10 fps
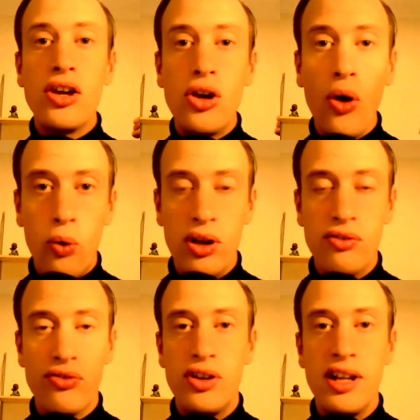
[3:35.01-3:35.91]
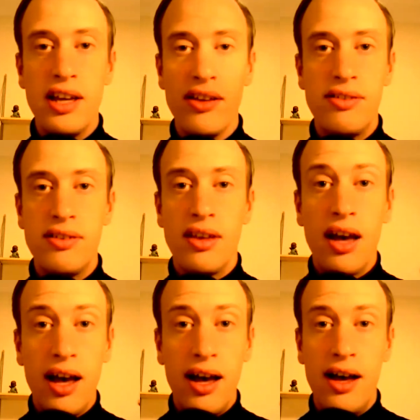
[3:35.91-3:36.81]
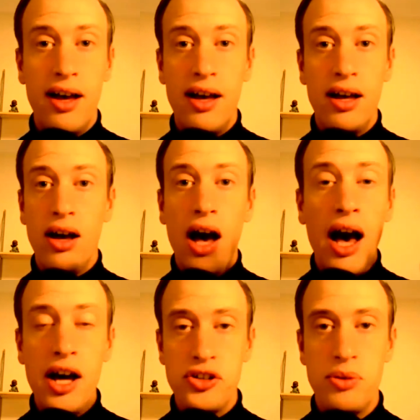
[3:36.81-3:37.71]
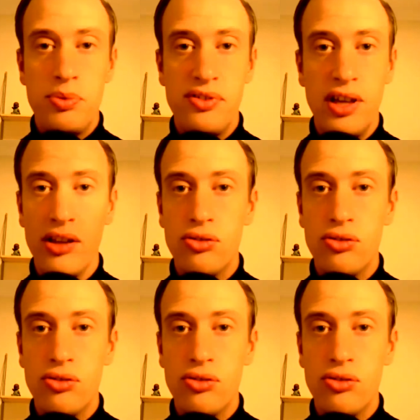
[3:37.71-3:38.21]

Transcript: going for this a hundred percent.